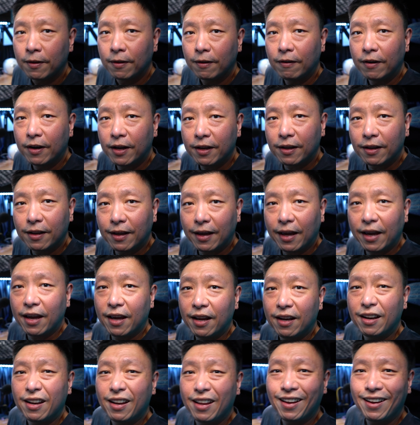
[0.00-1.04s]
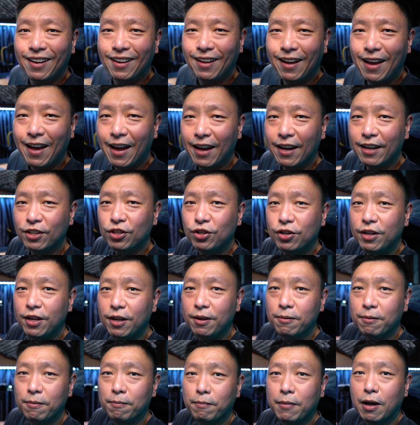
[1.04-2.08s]
right? And I
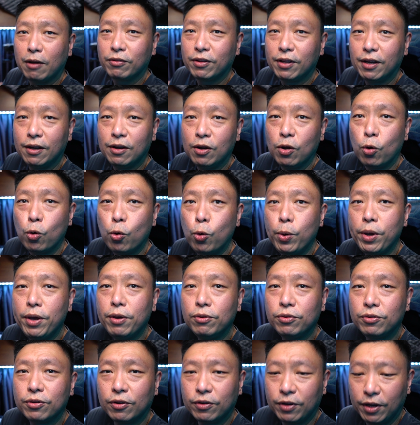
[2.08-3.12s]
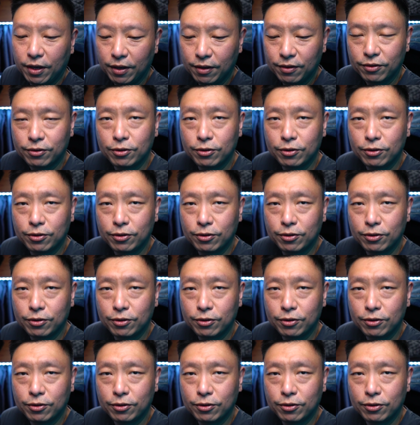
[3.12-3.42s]
actually mounted wheels on it.